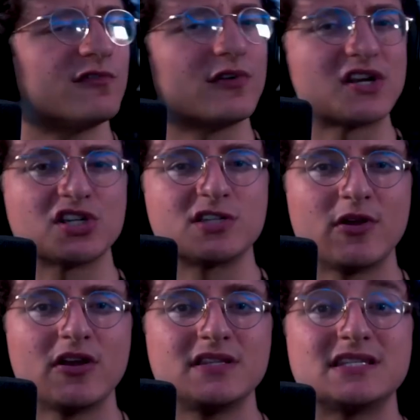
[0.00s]
fresh
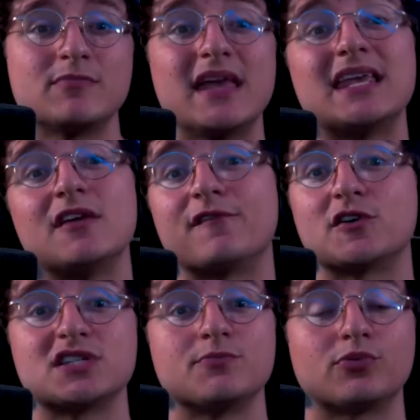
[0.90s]
experiences and making
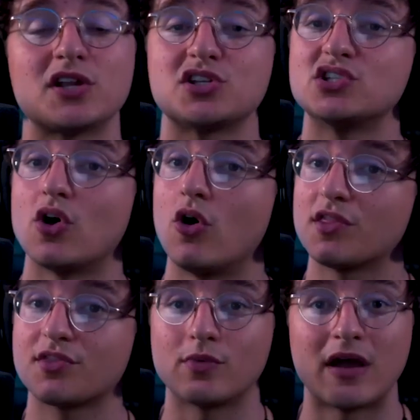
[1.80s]
first impressions all
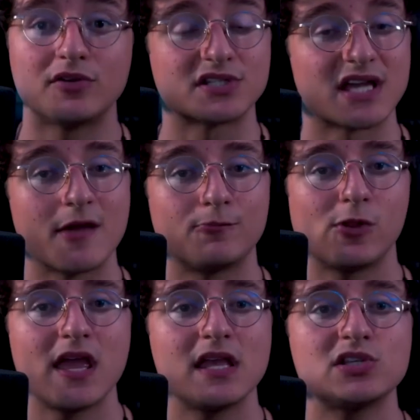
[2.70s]
throughout your time
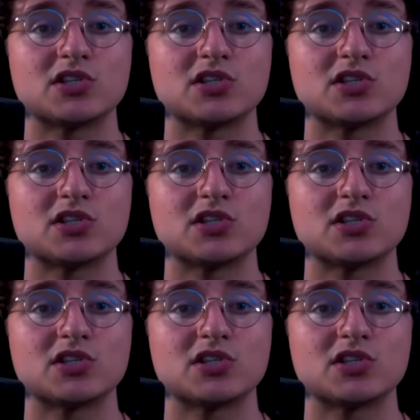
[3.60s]
playing.